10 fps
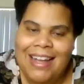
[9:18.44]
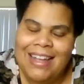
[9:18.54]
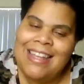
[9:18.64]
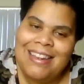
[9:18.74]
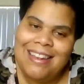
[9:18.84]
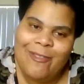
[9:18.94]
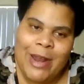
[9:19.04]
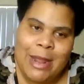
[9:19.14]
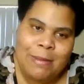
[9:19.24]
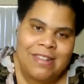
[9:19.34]
Again,
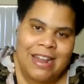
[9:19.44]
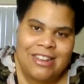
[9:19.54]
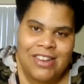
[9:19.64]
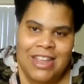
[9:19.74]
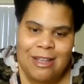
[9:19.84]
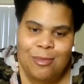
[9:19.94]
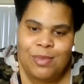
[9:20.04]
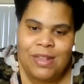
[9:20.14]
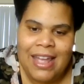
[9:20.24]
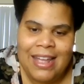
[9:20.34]
my name is Tyneisha
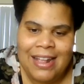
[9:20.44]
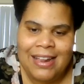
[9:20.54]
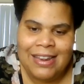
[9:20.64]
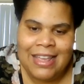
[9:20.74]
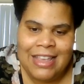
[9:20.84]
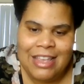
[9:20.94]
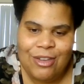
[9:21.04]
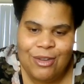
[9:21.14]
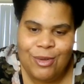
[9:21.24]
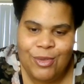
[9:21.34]
Gibbs, and thank
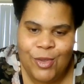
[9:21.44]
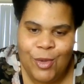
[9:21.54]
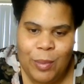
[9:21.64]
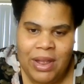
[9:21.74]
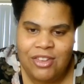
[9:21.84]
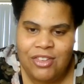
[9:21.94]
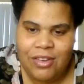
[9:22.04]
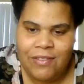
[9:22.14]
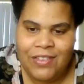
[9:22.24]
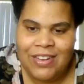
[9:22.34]
you so much
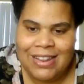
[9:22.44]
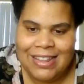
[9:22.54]
for